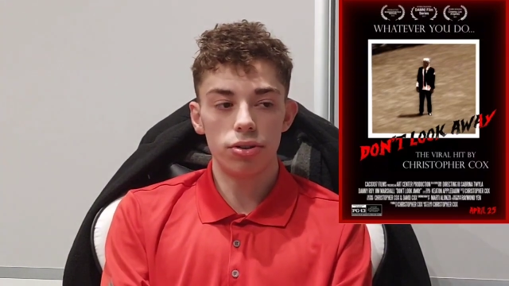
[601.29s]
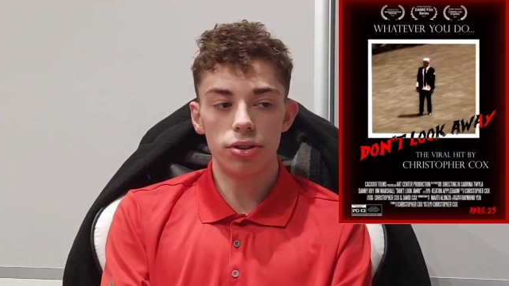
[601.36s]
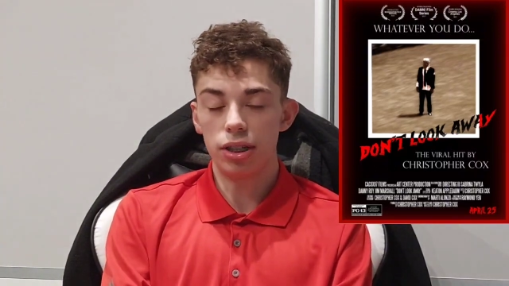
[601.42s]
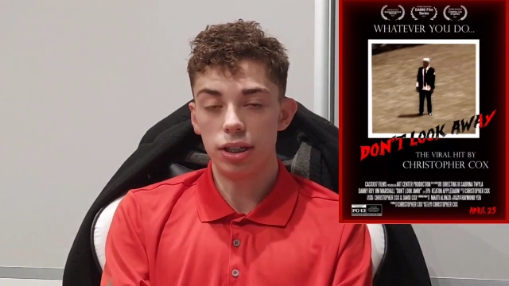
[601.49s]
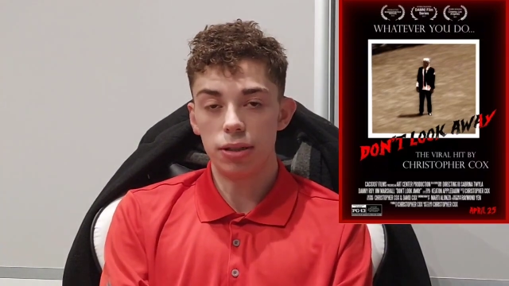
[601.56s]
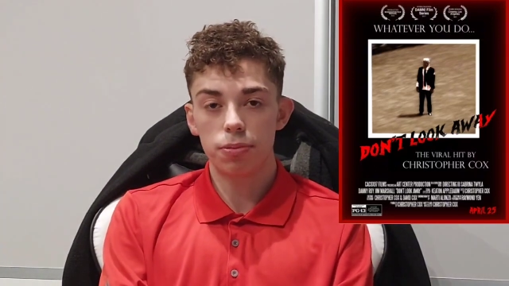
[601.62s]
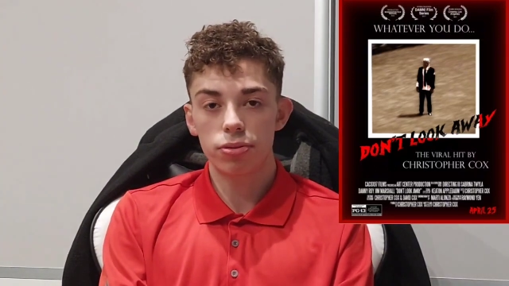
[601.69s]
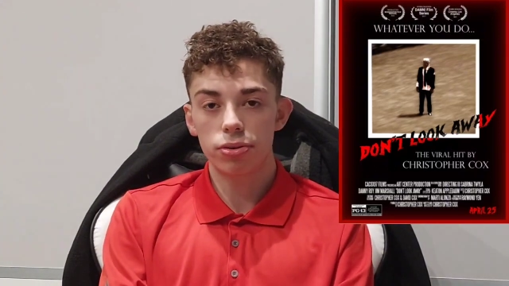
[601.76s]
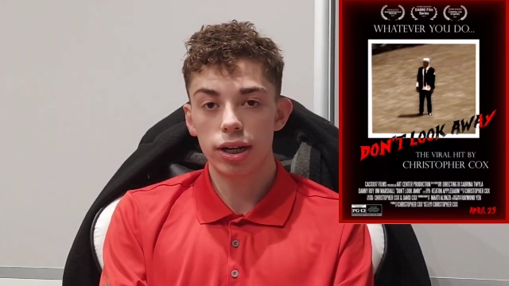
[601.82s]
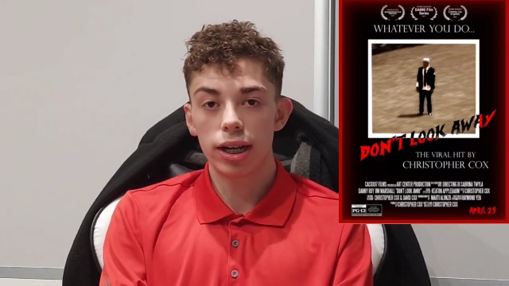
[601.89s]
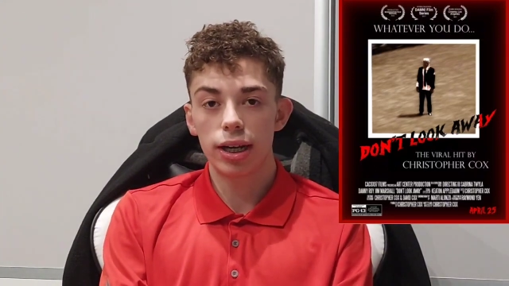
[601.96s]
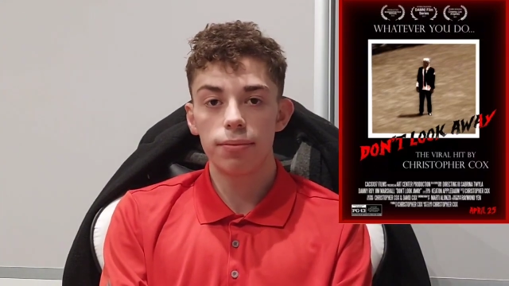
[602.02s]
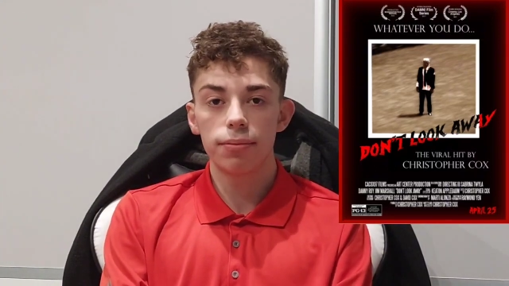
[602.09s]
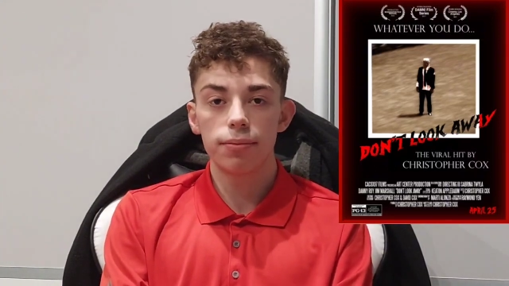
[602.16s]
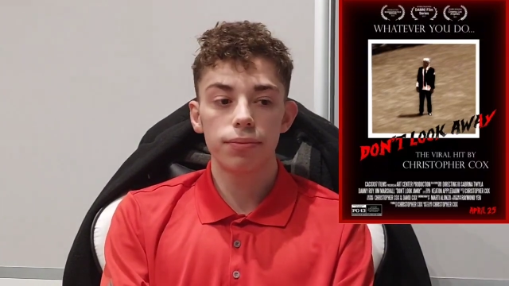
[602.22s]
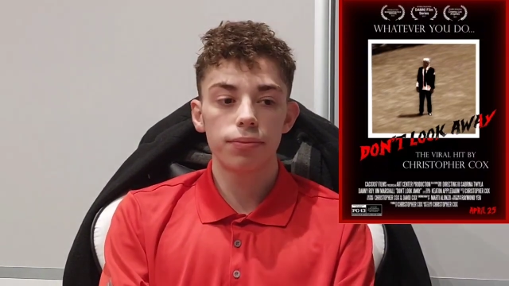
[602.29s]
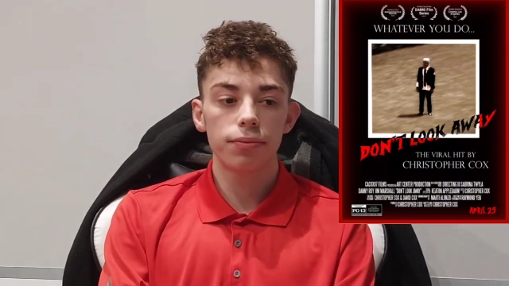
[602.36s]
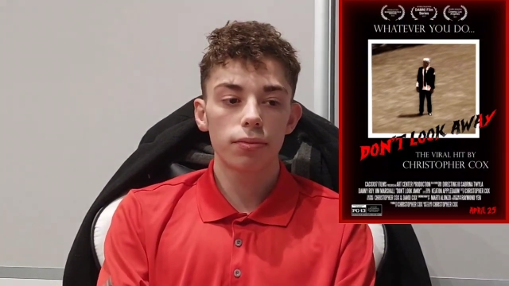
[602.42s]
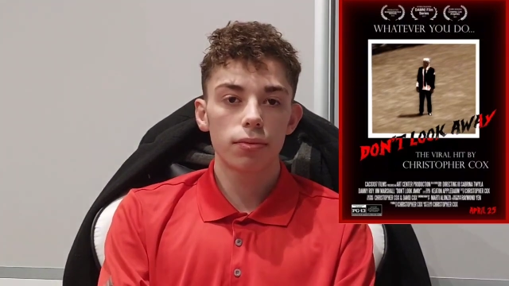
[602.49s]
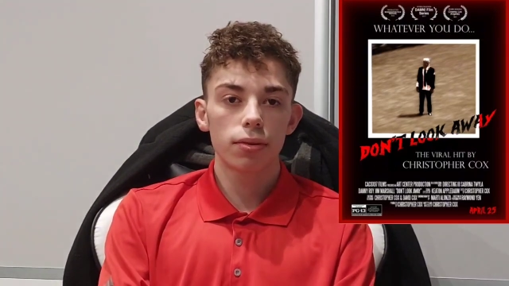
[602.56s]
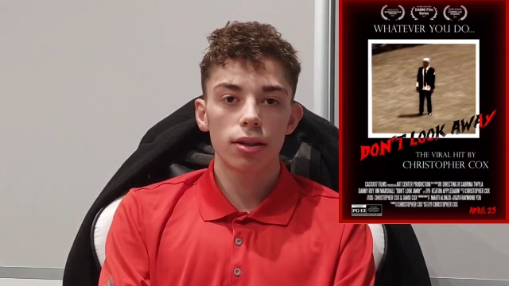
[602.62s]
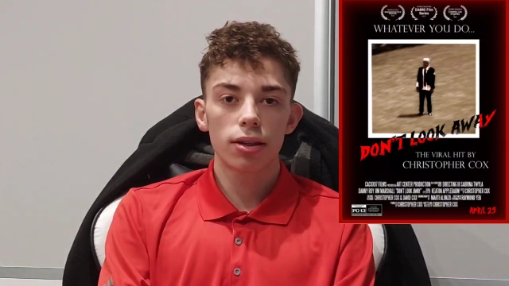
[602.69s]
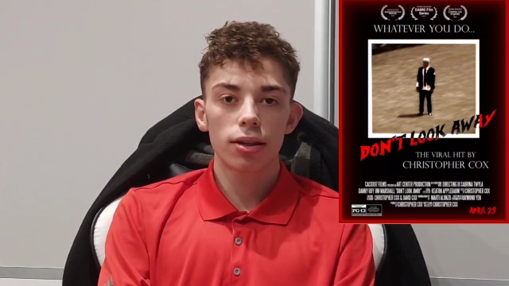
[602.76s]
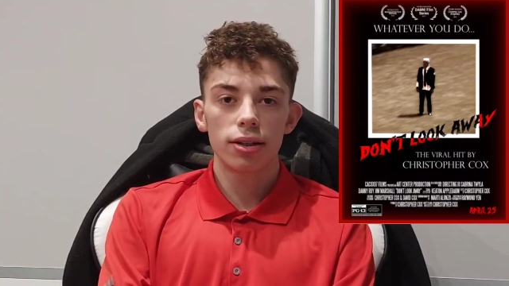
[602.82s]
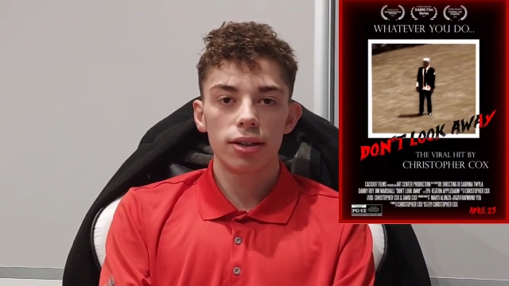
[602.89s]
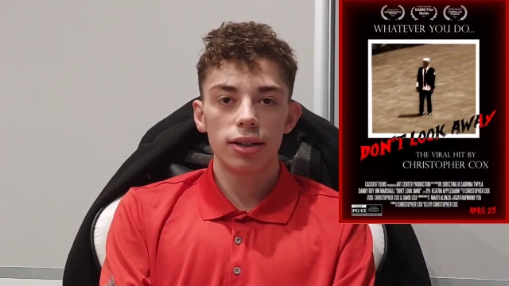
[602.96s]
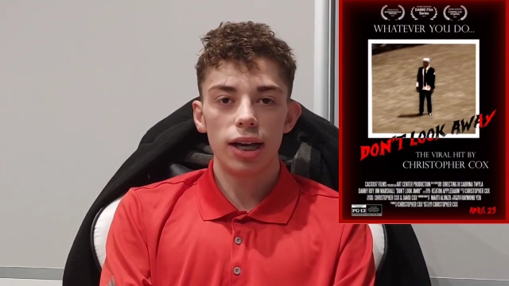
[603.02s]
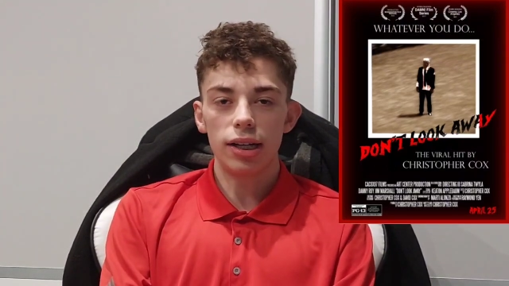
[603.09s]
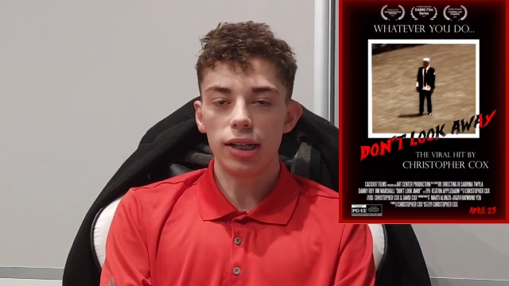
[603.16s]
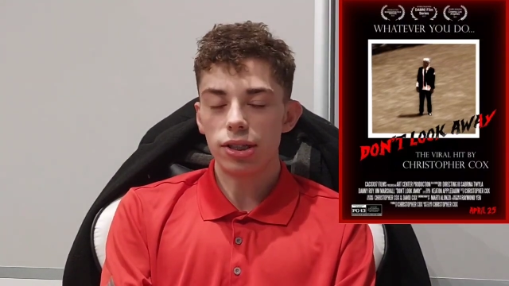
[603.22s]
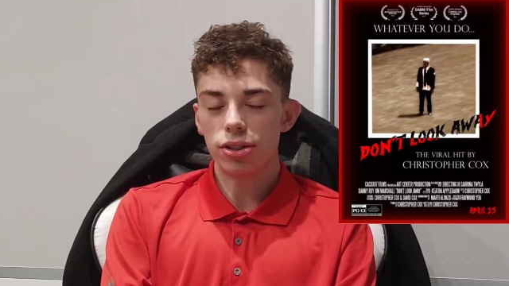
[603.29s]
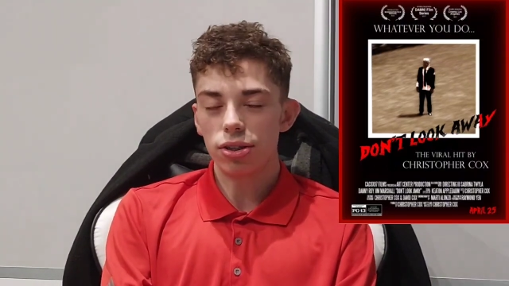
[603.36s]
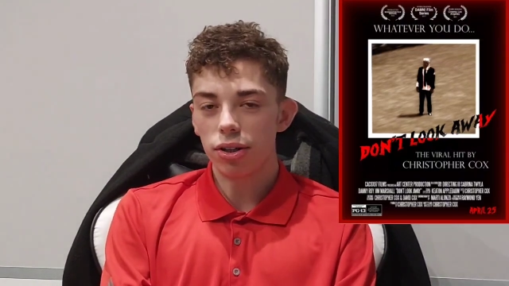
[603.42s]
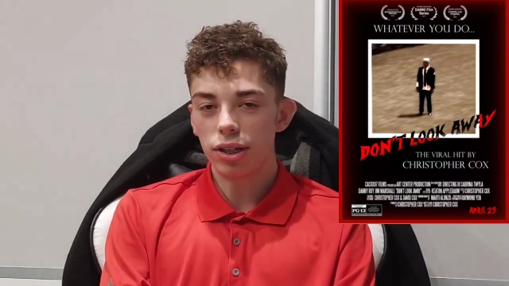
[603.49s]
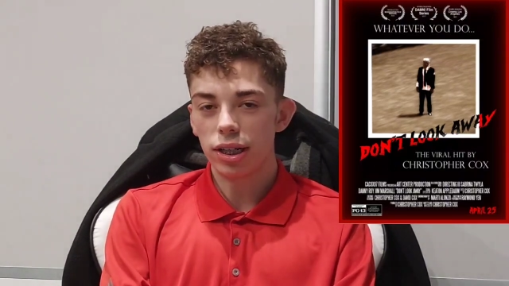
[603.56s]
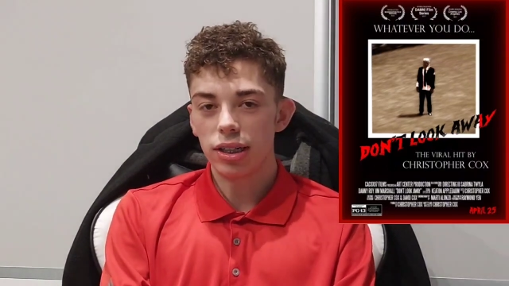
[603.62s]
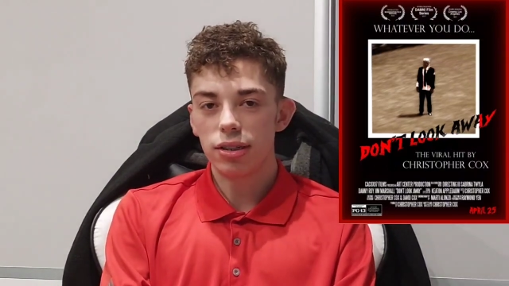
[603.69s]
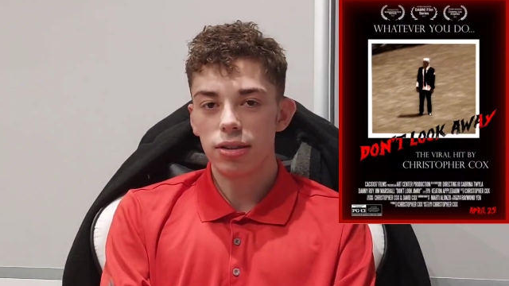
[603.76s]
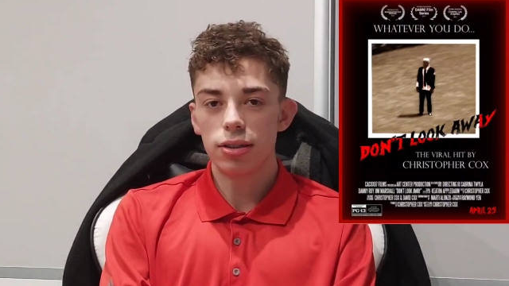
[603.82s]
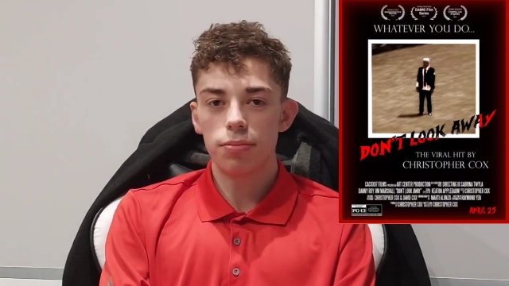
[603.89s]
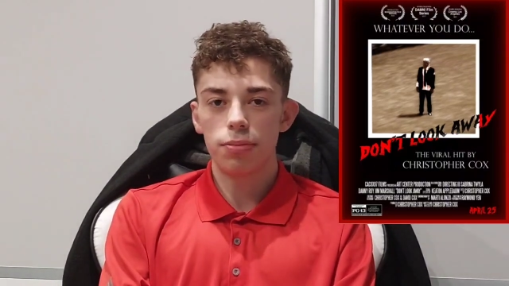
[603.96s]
hunting its prey, and it's not needed